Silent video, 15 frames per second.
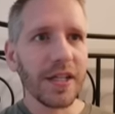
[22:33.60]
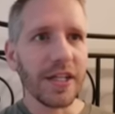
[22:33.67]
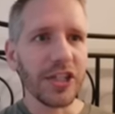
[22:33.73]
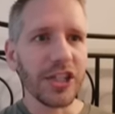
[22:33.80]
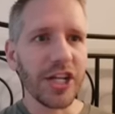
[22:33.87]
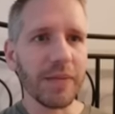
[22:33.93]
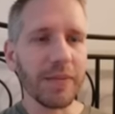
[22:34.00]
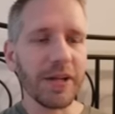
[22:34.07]

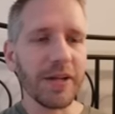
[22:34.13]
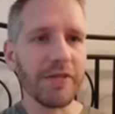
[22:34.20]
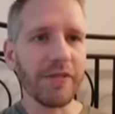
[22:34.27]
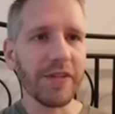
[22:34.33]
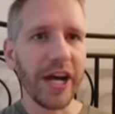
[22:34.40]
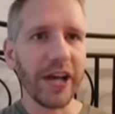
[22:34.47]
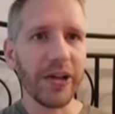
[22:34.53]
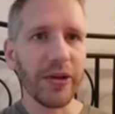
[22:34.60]
champion
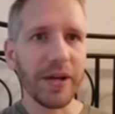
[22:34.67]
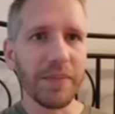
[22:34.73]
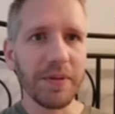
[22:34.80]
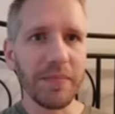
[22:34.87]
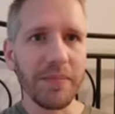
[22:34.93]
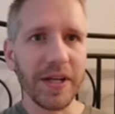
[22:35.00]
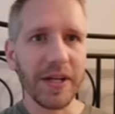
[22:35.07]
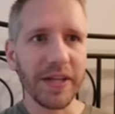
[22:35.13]
valor up
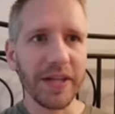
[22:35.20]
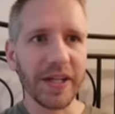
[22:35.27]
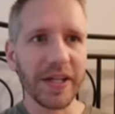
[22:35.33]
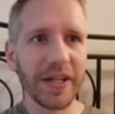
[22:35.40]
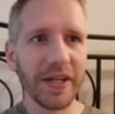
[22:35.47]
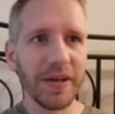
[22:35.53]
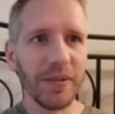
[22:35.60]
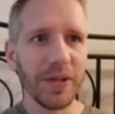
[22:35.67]
to mythic,
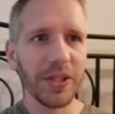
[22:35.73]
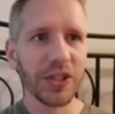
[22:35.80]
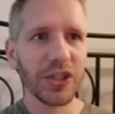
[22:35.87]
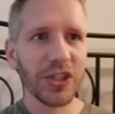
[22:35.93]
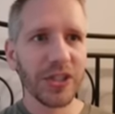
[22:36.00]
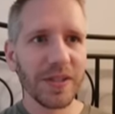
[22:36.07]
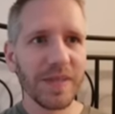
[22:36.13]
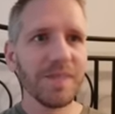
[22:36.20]

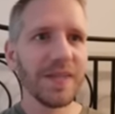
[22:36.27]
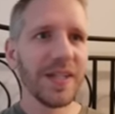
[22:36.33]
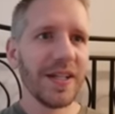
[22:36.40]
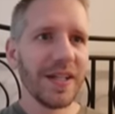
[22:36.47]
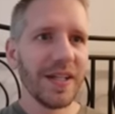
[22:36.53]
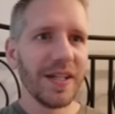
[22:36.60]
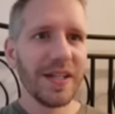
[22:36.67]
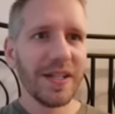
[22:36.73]
which
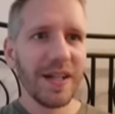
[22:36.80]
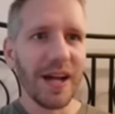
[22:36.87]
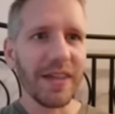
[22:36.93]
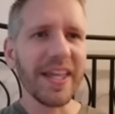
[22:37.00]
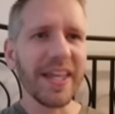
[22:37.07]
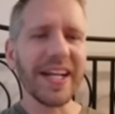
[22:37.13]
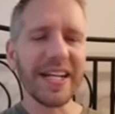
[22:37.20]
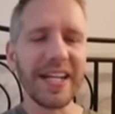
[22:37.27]
I
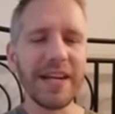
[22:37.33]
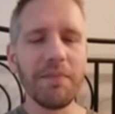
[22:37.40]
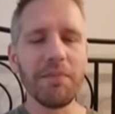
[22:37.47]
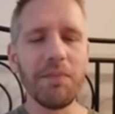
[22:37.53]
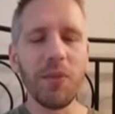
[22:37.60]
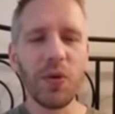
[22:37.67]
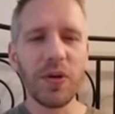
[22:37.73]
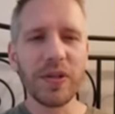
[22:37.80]
think I'd get
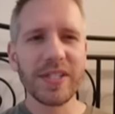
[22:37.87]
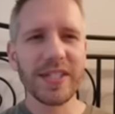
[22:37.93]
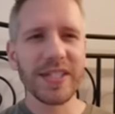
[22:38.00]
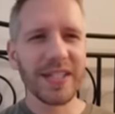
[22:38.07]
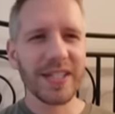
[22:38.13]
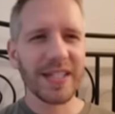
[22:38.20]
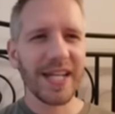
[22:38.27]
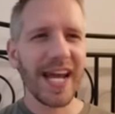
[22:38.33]
more
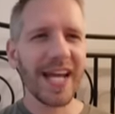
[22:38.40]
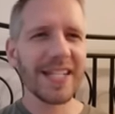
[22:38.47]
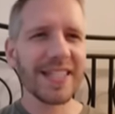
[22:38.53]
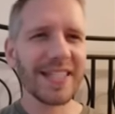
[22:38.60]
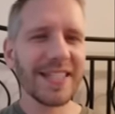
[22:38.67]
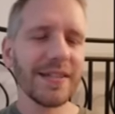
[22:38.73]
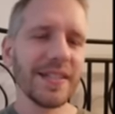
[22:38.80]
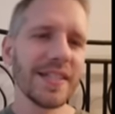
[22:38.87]

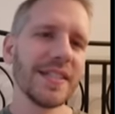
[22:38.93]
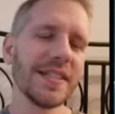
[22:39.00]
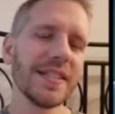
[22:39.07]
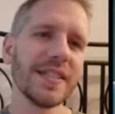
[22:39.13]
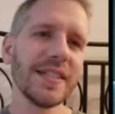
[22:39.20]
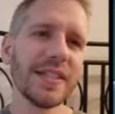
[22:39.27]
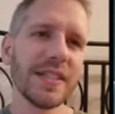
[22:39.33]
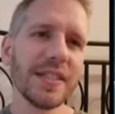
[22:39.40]
stats
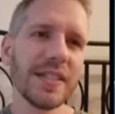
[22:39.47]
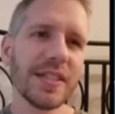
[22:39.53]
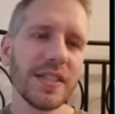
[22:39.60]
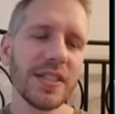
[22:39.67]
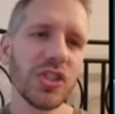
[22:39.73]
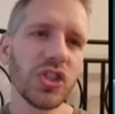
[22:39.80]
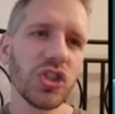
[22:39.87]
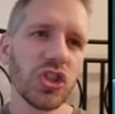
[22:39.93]

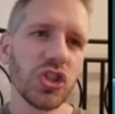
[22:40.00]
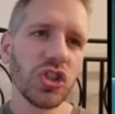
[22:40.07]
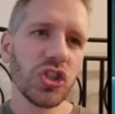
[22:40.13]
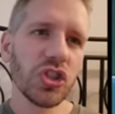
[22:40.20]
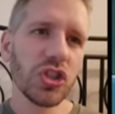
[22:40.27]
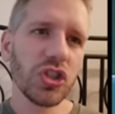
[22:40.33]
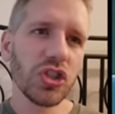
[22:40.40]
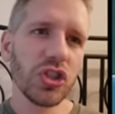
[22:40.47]

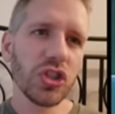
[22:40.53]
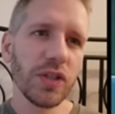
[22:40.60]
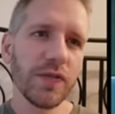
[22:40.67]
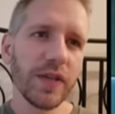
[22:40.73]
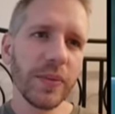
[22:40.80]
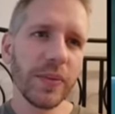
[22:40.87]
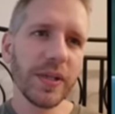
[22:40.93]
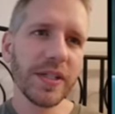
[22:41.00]
if
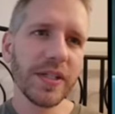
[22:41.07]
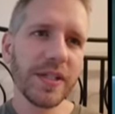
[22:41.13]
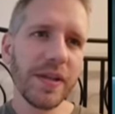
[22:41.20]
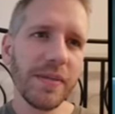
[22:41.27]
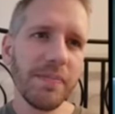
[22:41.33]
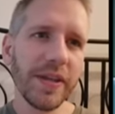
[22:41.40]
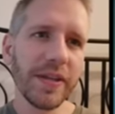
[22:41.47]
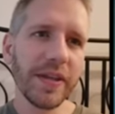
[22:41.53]
I went
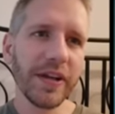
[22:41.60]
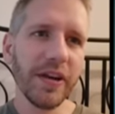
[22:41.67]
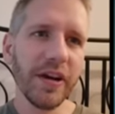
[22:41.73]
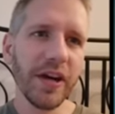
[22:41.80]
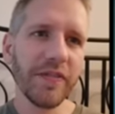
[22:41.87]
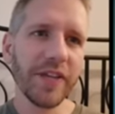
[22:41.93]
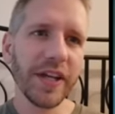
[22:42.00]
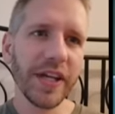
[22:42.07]
mythic
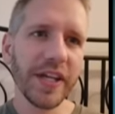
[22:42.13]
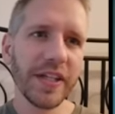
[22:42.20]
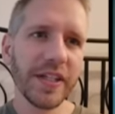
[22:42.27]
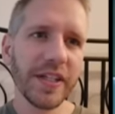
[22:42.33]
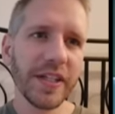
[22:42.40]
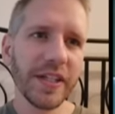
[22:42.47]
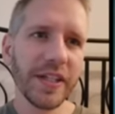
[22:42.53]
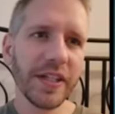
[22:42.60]
offhand.
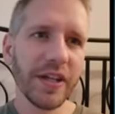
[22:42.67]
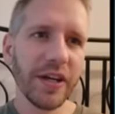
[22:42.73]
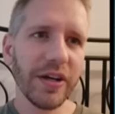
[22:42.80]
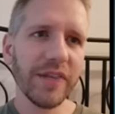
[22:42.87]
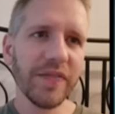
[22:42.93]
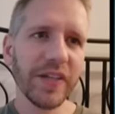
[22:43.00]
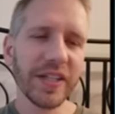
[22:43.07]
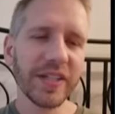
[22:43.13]

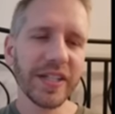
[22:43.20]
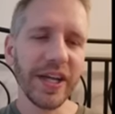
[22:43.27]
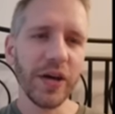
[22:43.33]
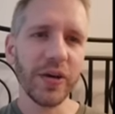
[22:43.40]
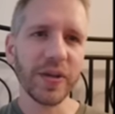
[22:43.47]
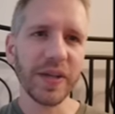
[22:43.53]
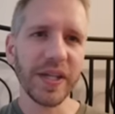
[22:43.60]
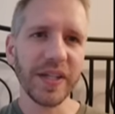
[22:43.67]
I'll have to
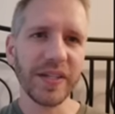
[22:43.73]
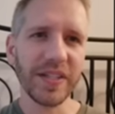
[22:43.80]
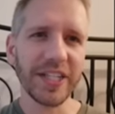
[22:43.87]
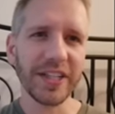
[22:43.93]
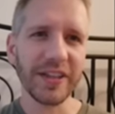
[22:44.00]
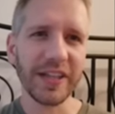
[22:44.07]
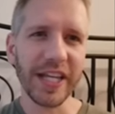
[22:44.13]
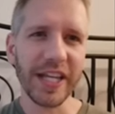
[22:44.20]
calculate
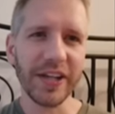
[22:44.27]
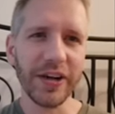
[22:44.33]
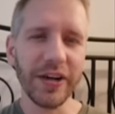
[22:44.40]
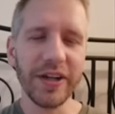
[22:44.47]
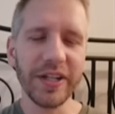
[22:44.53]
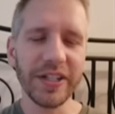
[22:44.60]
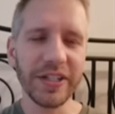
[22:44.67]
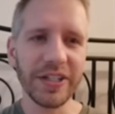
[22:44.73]
this
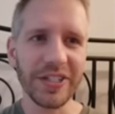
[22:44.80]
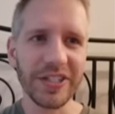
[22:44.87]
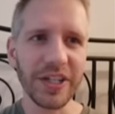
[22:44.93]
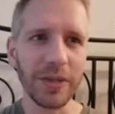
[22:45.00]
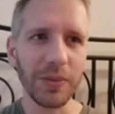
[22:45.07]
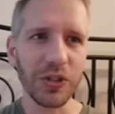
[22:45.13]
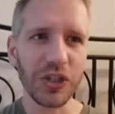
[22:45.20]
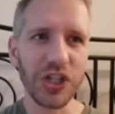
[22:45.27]
later and just
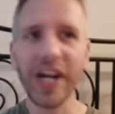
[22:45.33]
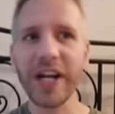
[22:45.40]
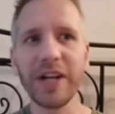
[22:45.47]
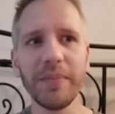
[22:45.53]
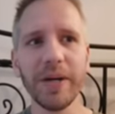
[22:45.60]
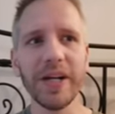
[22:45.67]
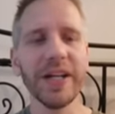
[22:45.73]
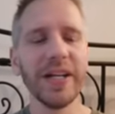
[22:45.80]
double
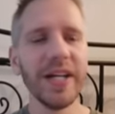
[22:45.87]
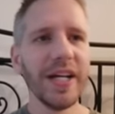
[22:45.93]
check, but